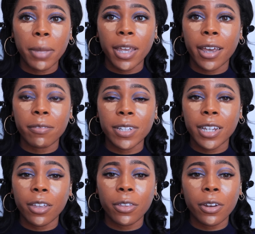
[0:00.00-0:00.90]
AF
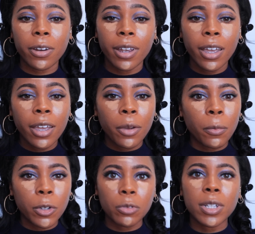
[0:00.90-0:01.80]
together,
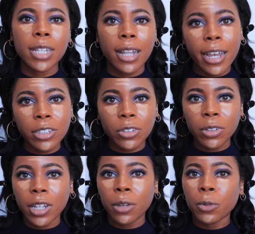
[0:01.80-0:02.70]
which ones last all
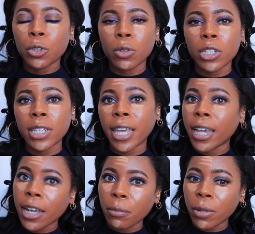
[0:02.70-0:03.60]
day, which ones
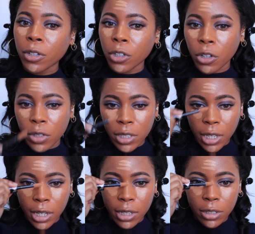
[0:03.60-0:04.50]
cake up under your
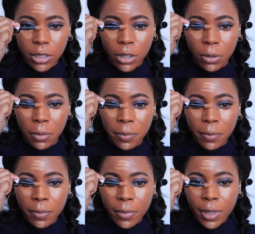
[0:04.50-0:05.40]
skin. So
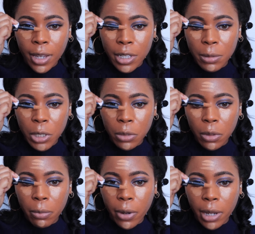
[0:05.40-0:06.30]
especially
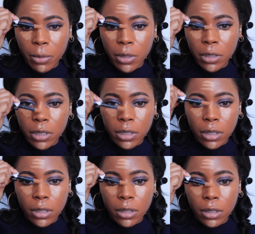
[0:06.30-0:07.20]
with primers,
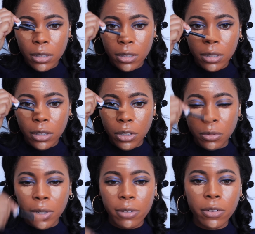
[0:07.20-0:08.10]
you
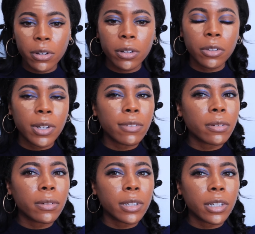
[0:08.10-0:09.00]
never
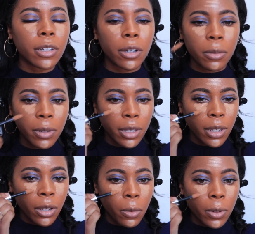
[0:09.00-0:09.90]
really know.
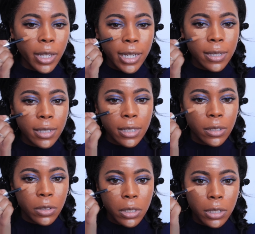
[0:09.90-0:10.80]
Or like
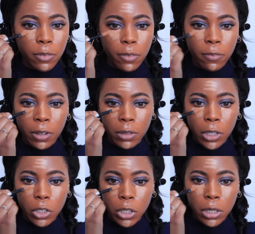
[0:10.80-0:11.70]
concealers and different
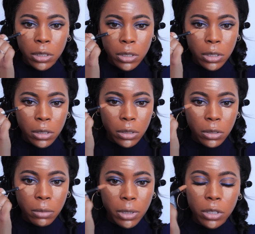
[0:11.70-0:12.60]
foundations,
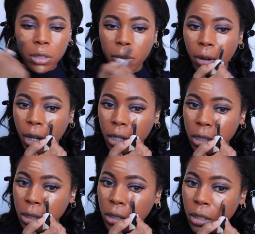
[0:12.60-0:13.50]
you'd be
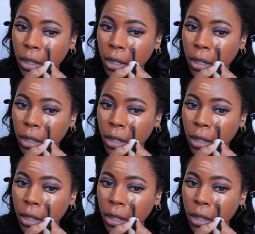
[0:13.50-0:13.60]
surprised.